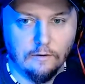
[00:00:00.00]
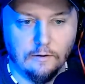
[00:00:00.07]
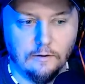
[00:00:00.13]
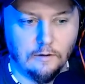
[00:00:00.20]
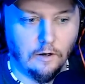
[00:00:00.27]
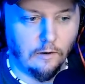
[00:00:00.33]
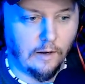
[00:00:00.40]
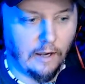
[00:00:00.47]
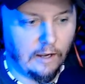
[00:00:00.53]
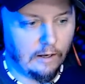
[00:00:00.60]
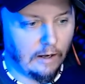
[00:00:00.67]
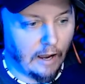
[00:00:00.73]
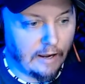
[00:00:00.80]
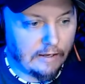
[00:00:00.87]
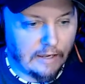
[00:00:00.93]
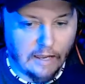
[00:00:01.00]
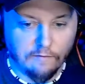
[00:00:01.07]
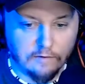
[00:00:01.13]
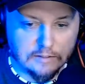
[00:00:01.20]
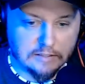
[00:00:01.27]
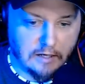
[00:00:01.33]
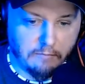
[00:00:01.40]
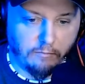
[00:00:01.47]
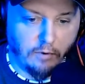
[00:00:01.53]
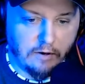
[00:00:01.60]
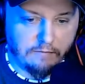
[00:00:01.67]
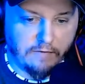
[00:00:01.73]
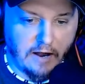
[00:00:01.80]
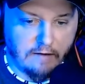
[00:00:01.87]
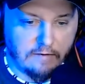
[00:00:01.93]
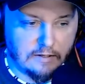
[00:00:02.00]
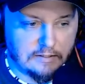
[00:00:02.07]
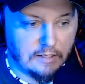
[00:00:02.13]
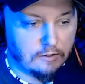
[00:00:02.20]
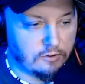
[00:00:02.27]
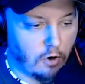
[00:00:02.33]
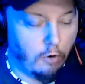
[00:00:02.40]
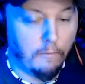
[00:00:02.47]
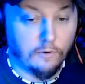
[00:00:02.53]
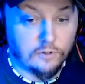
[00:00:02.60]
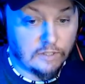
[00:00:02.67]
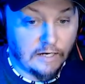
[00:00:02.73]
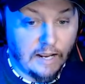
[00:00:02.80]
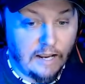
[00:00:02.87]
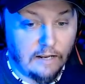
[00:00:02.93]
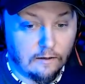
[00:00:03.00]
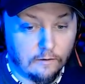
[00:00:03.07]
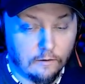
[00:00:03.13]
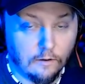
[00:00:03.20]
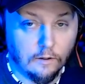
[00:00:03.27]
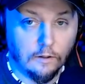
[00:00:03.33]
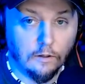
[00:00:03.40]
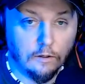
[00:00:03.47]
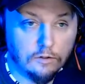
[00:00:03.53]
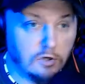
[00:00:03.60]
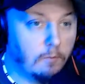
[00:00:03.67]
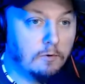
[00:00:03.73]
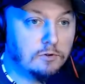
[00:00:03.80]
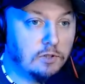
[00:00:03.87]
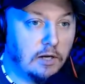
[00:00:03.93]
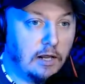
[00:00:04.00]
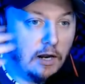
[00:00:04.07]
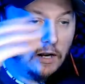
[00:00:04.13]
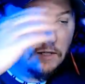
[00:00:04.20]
Okay? I gave it a 7.5 out of 10. It's almost an 8. It's almost any out of